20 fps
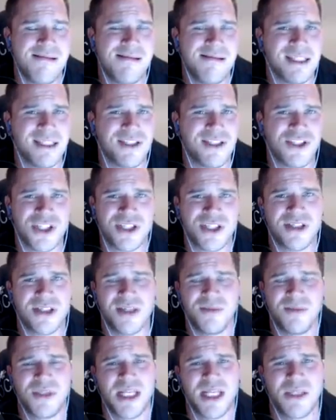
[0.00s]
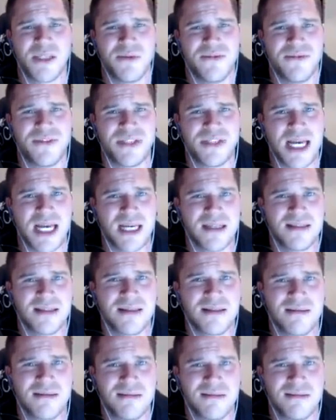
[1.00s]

is just obsessed with his ex.